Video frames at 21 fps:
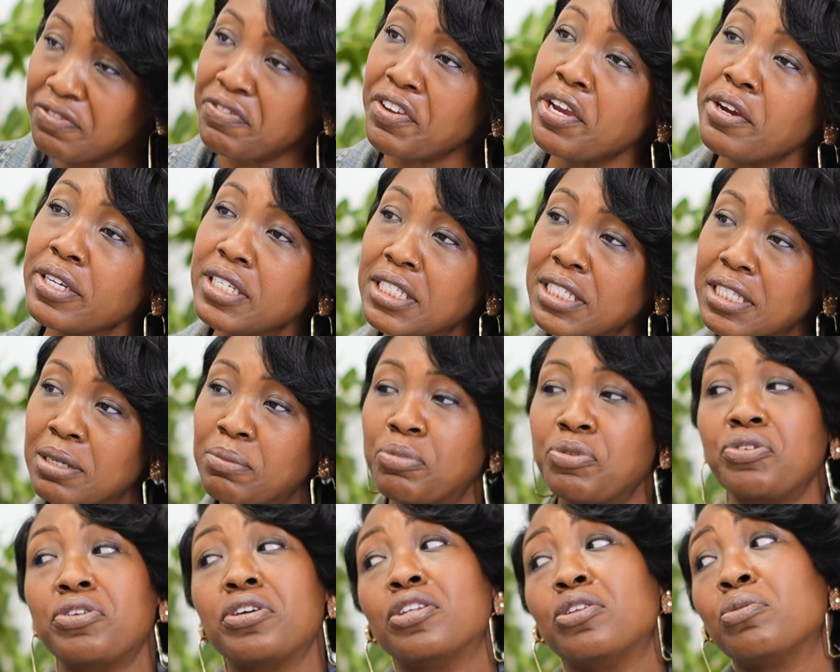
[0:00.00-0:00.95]
very
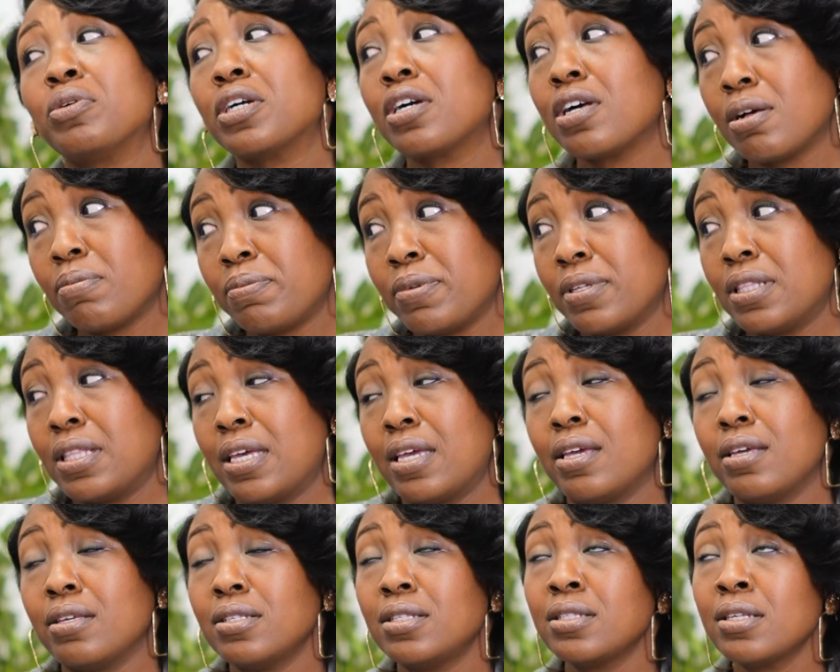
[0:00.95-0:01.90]
simple. You can do a couple of
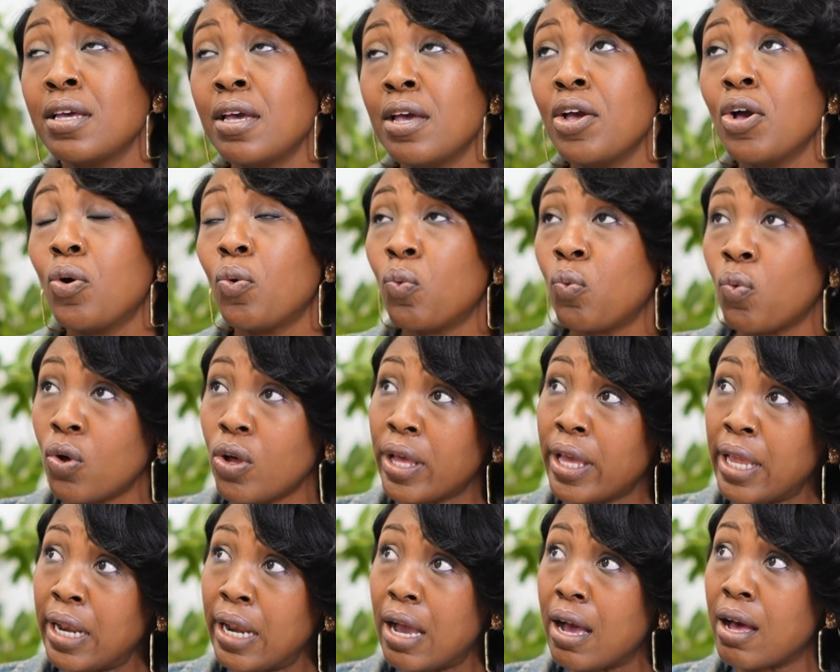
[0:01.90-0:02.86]
things.
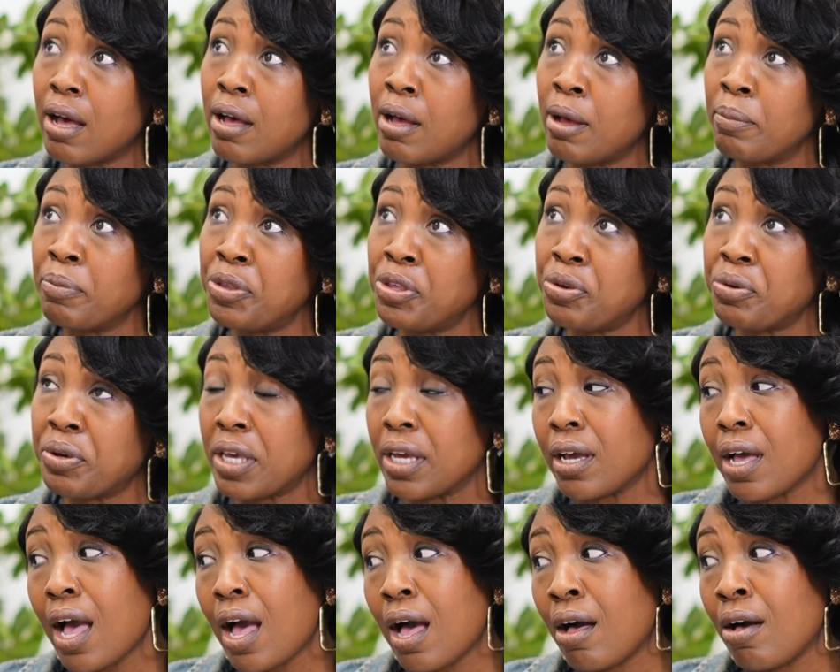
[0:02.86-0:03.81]
One, you can
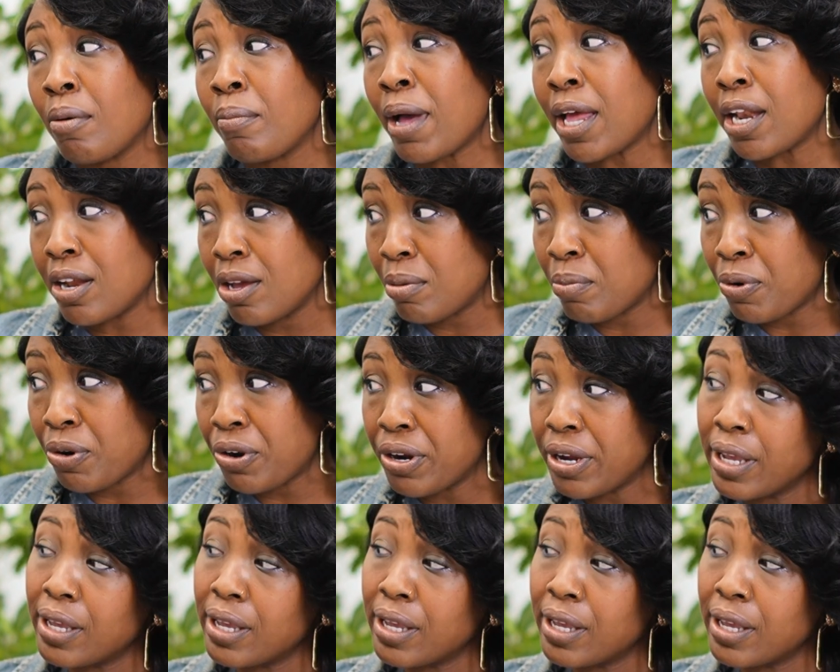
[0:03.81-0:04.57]
call my number,